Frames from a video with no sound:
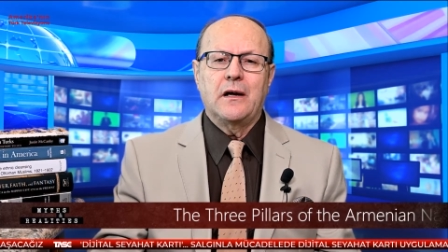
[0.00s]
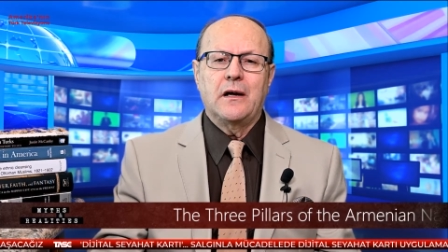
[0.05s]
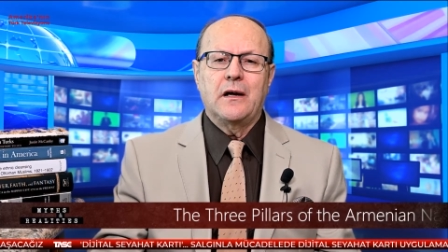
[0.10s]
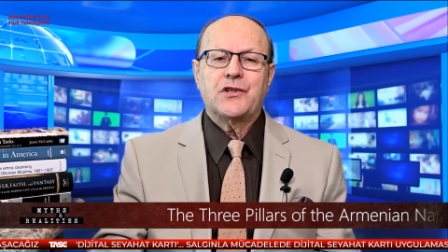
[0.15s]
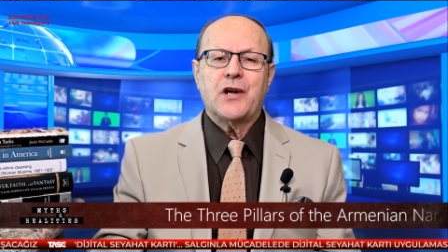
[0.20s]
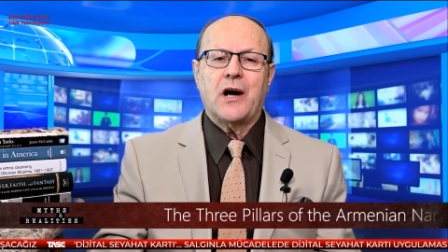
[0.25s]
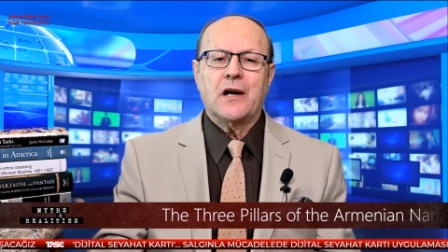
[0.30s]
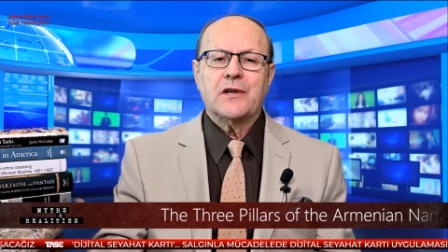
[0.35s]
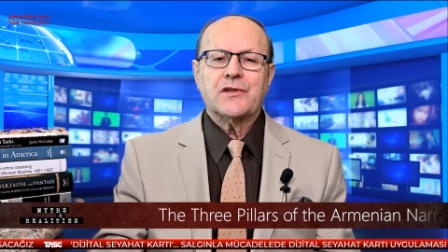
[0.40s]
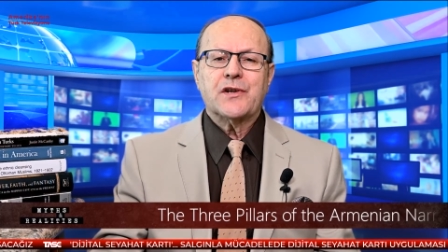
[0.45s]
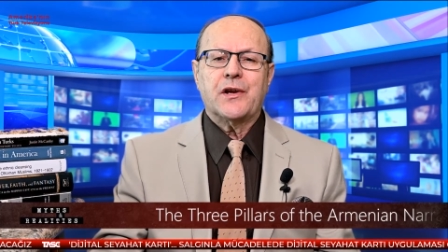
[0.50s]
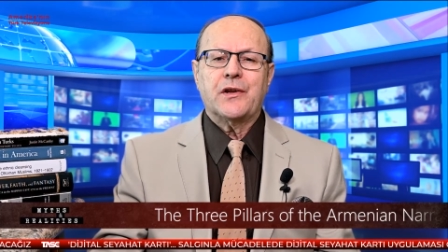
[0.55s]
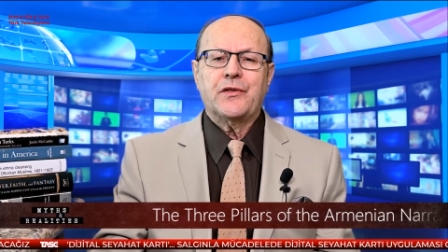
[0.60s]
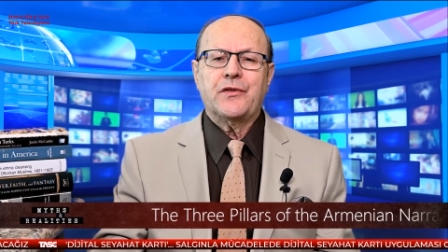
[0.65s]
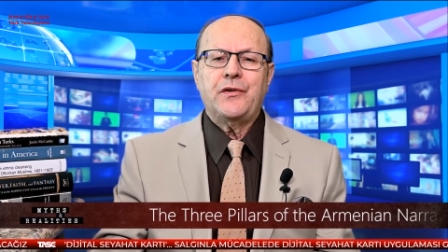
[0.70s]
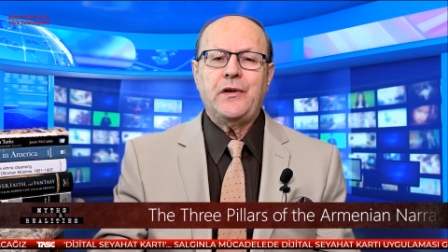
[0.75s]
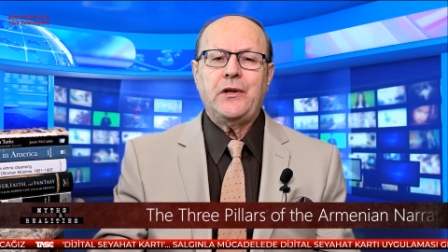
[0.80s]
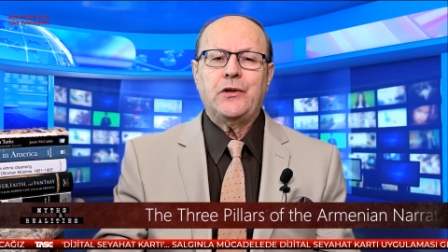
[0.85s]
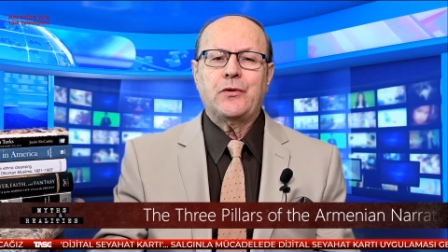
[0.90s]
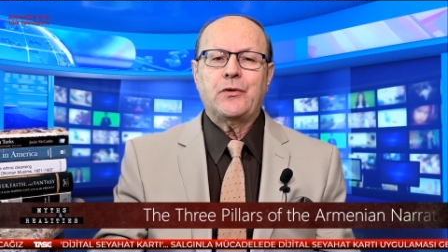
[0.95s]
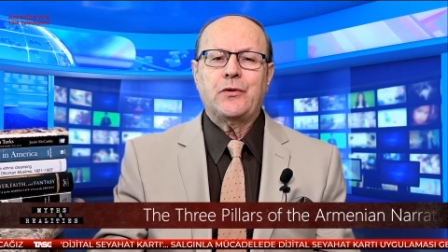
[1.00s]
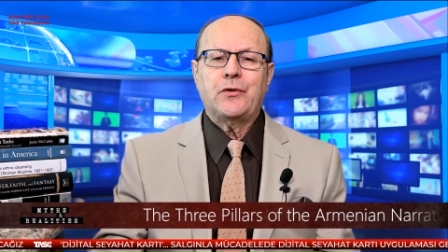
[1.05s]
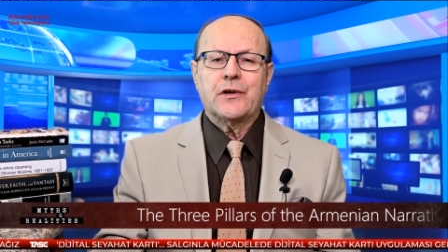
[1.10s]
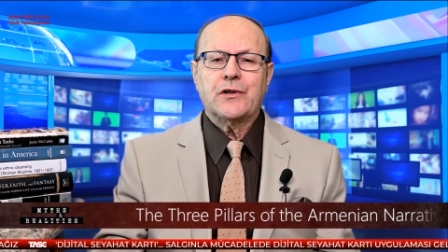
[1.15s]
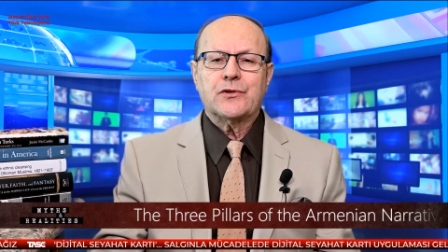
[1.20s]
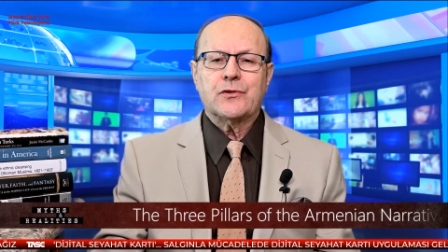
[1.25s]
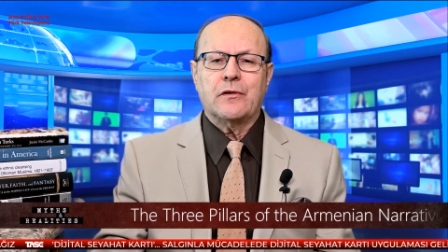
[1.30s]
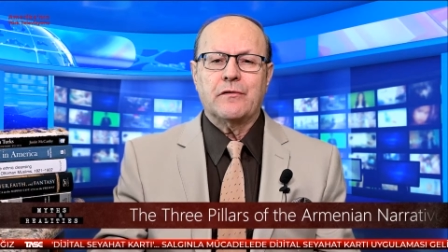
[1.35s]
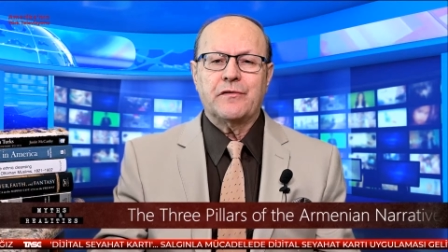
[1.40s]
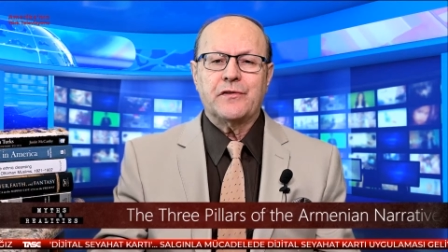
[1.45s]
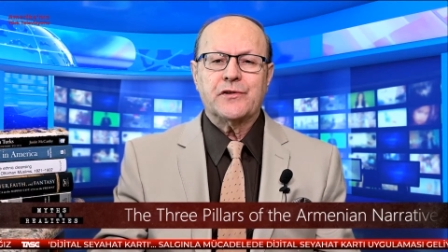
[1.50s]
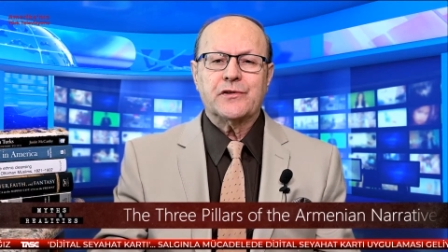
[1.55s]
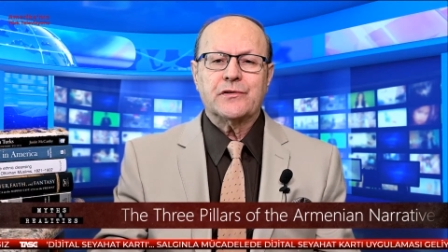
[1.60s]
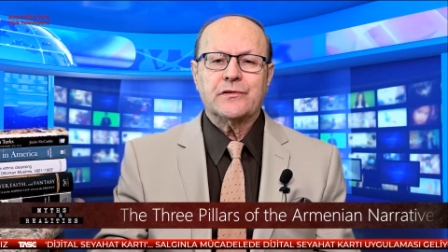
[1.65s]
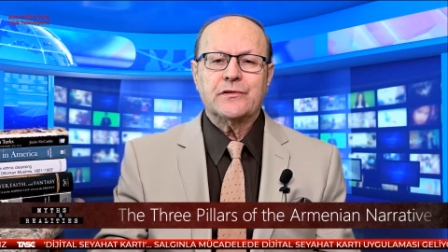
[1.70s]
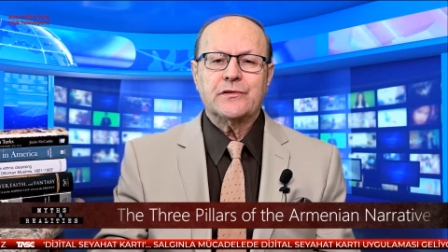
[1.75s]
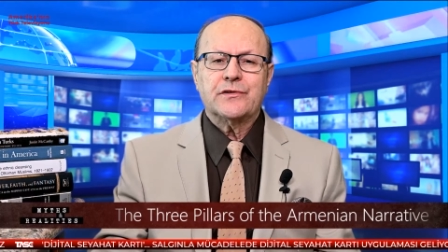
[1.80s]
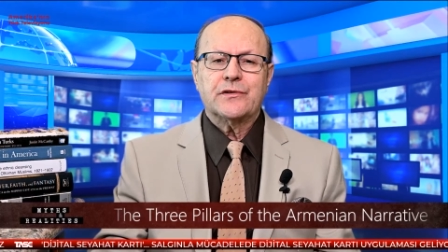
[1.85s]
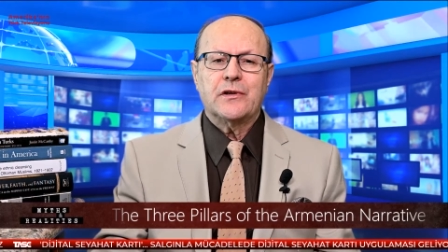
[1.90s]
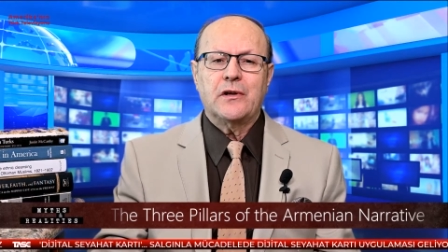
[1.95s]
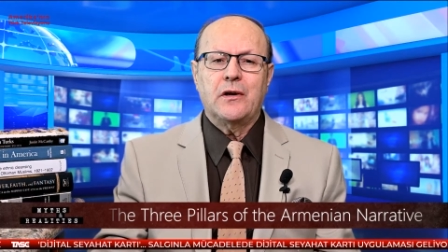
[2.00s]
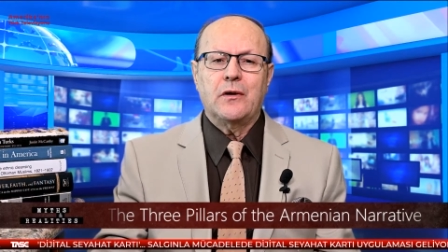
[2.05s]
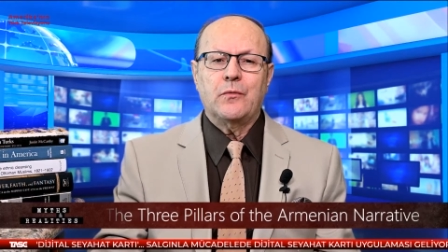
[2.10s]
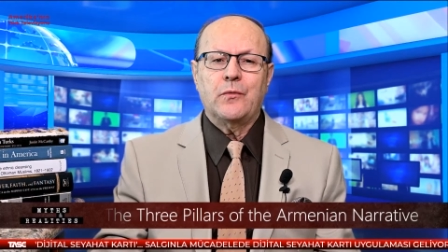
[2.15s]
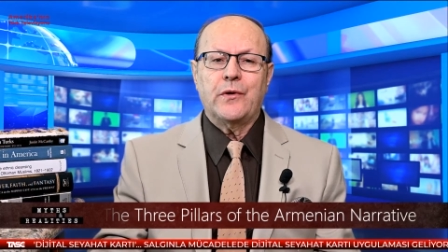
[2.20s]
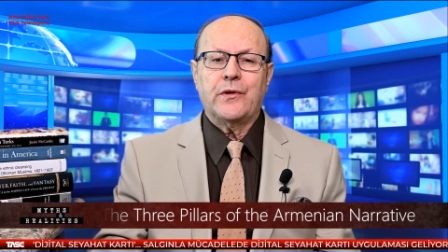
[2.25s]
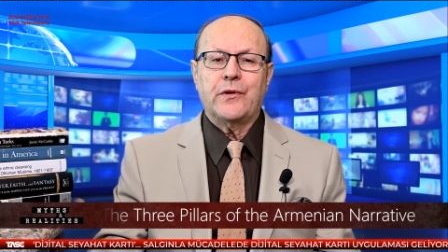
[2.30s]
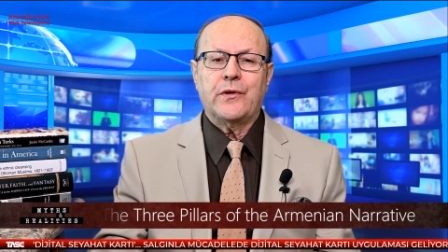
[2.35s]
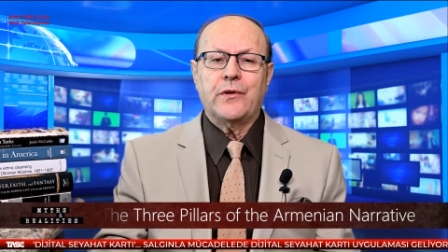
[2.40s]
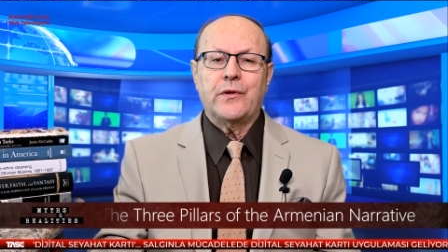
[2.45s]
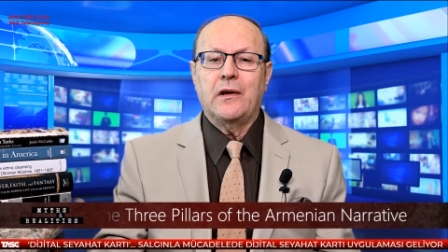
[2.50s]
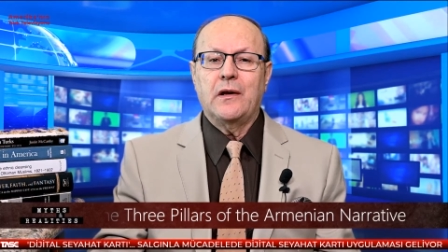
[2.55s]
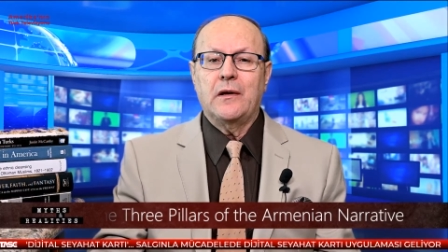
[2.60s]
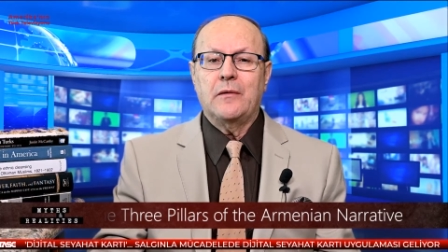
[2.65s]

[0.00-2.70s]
charging three Turkish officials with